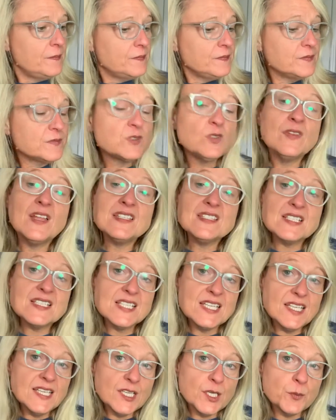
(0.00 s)
So that's a
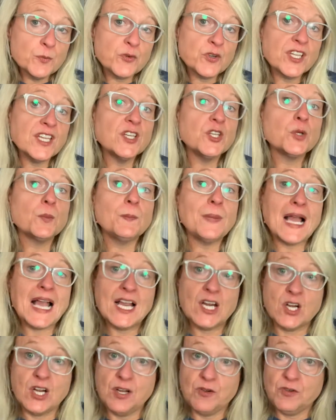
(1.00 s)
tip for getting your
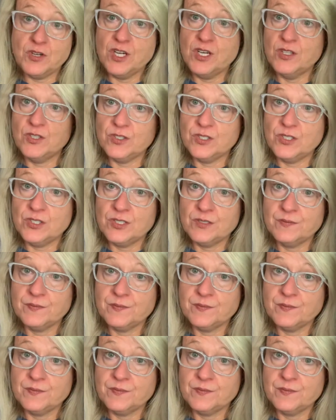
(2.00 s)
background colored.